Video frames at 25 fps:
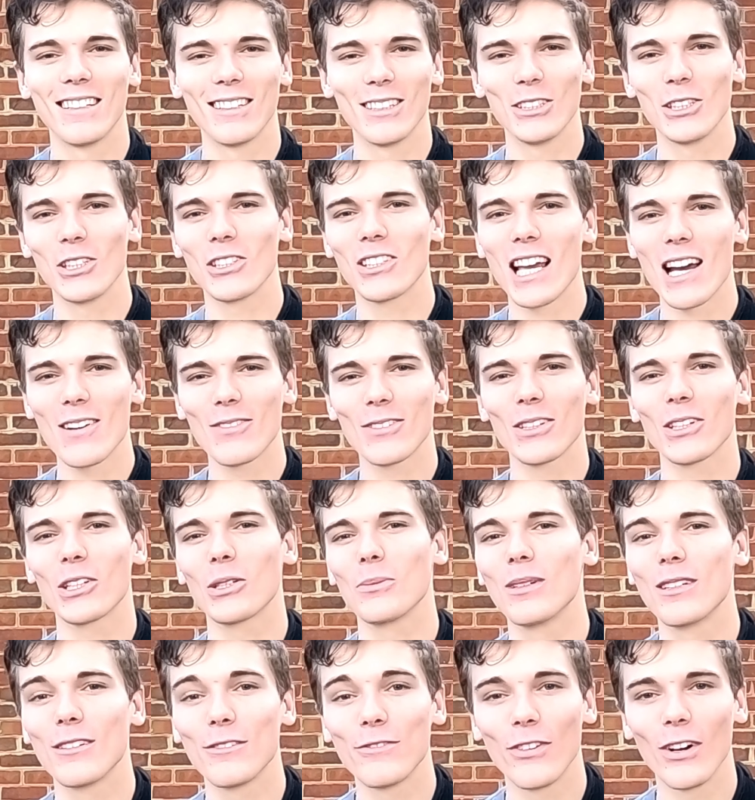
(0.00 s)
Just having a little
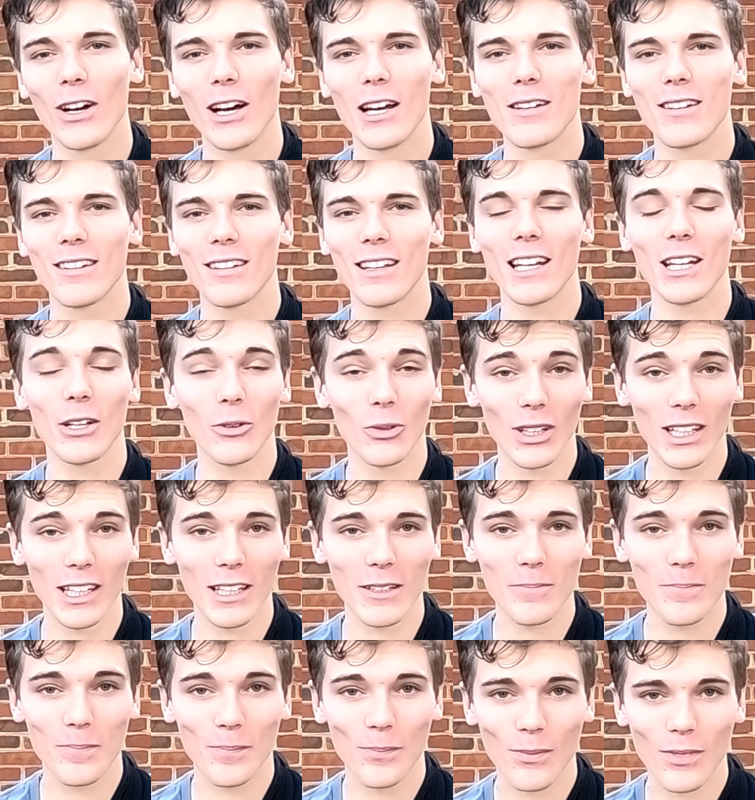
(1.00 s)
bit of fun. Anyway,
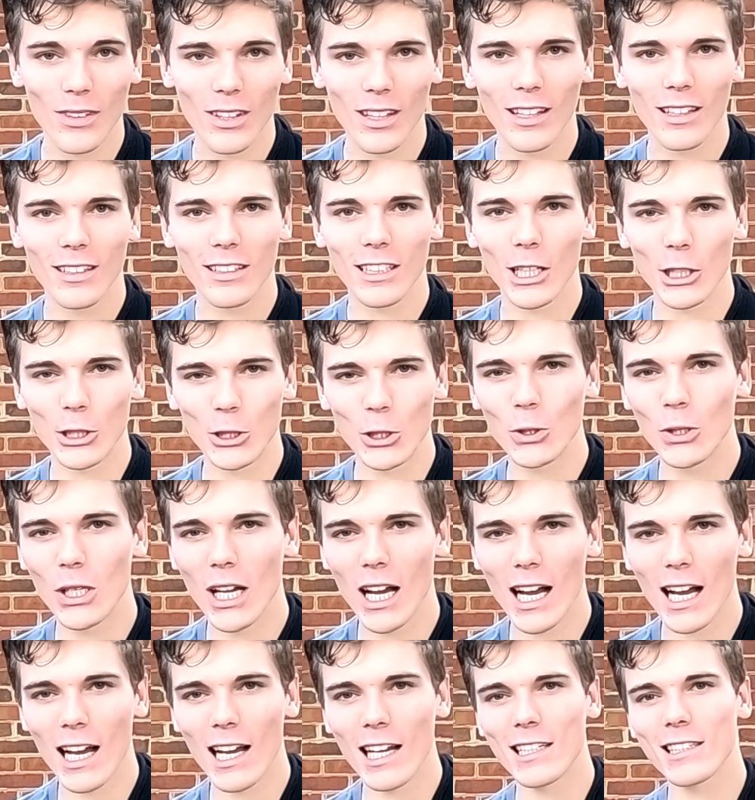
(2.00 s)
catch you
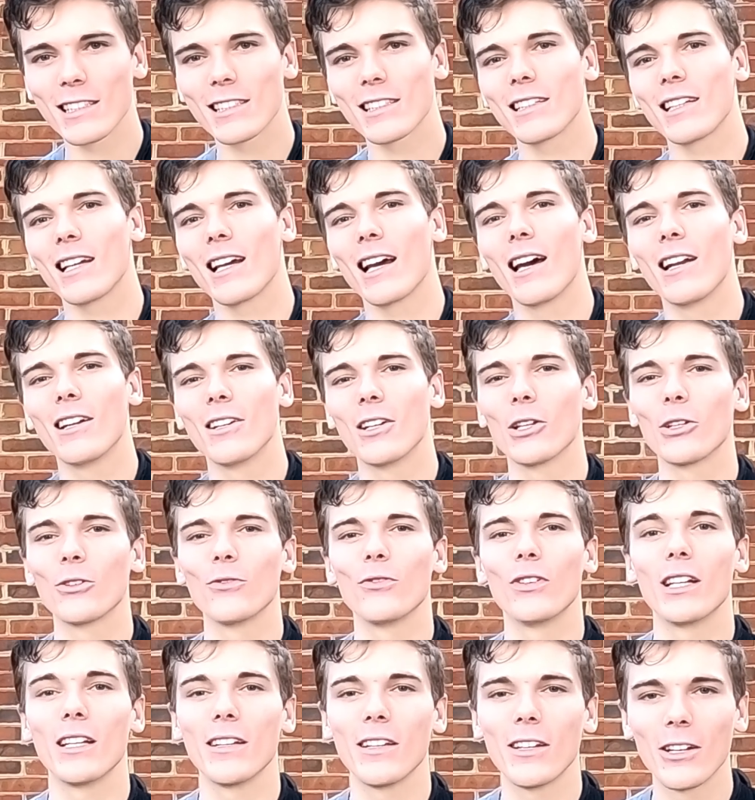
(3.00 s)
guys in another
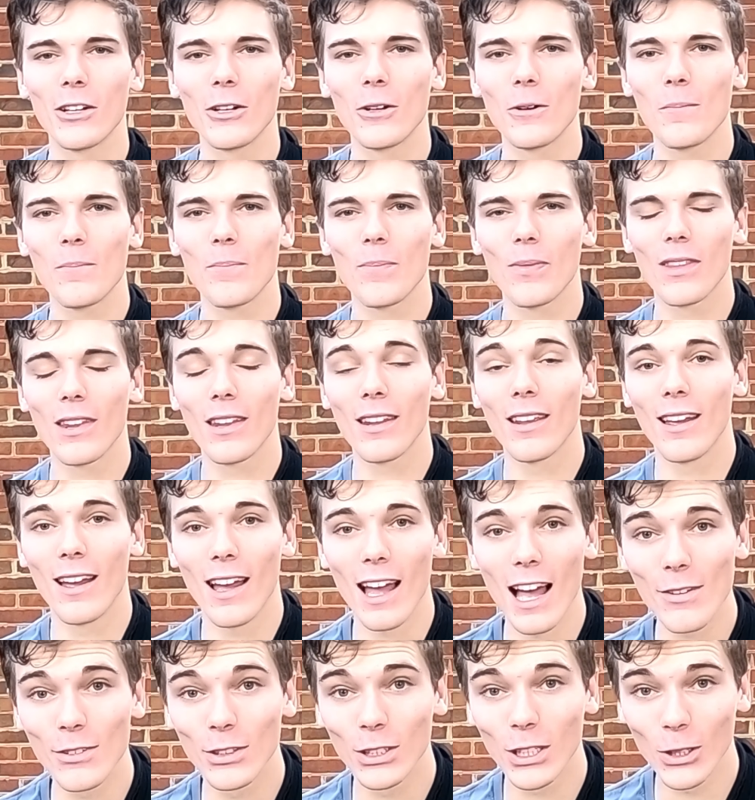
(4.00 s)
video.
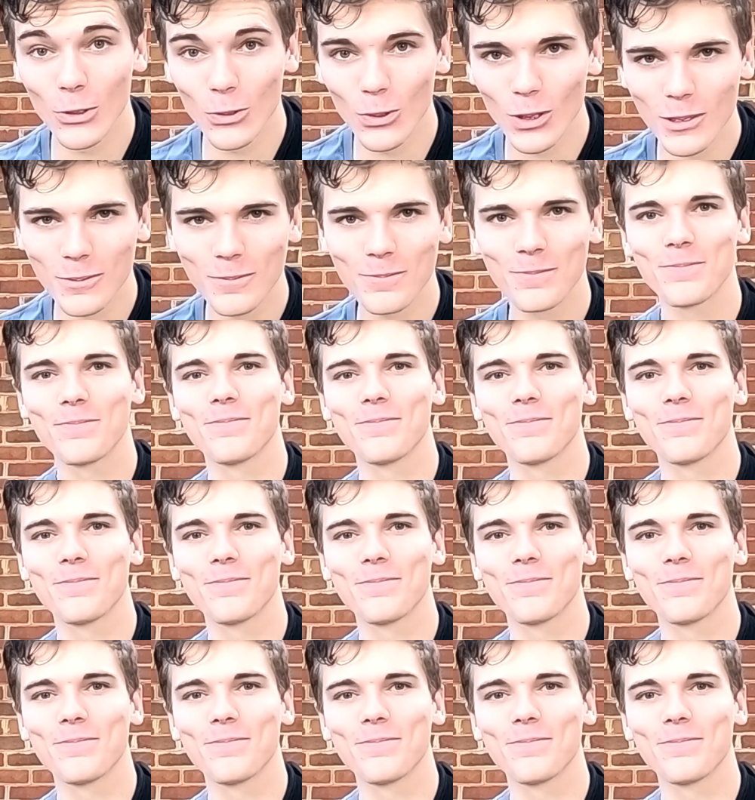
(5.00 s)
Have a good one.